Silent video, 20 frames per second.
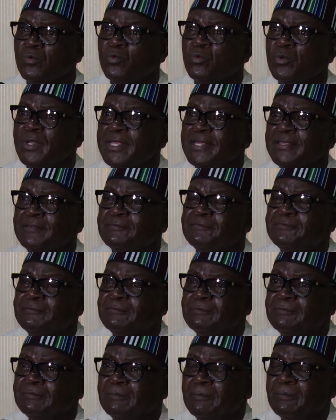we
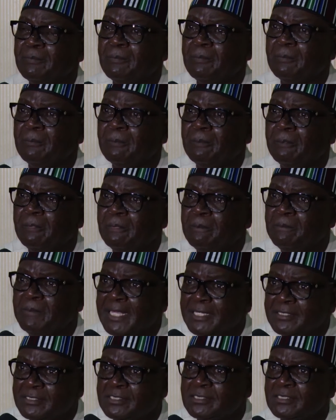
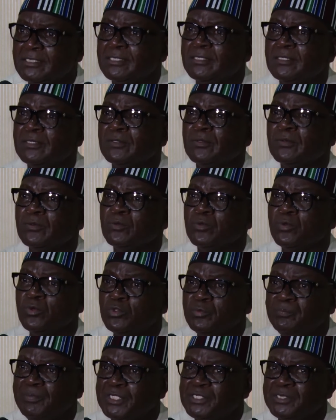meant
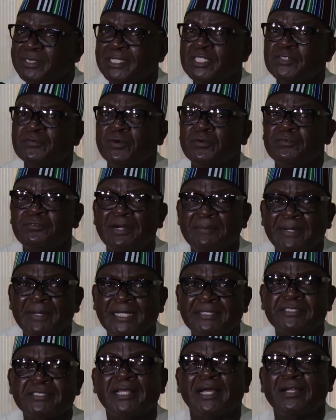good business for
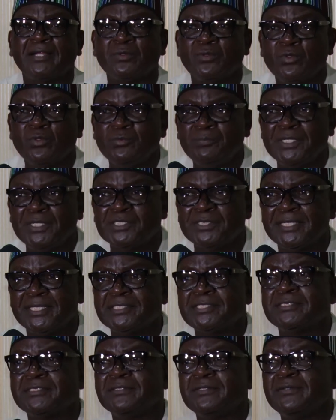farmers and good
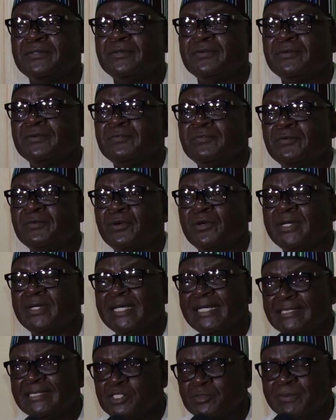business for
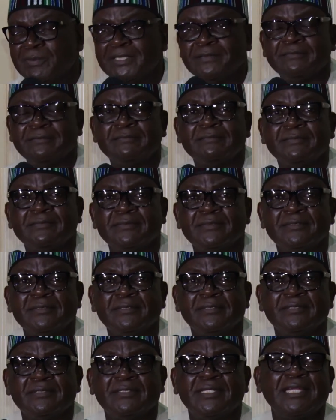herdsmen,
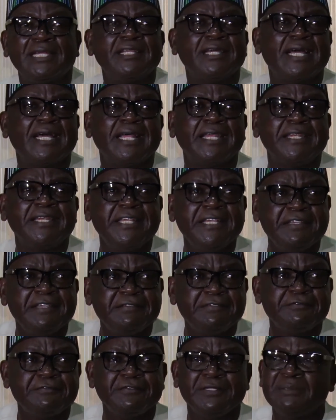that they can
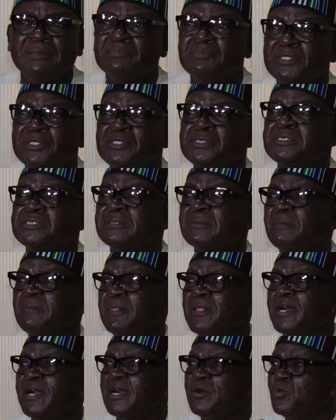live in peace
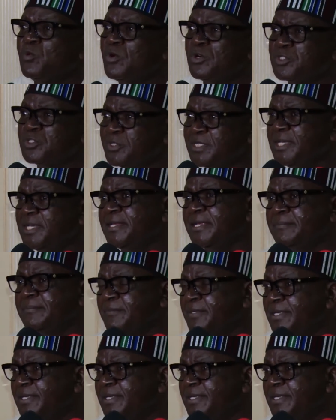and work together.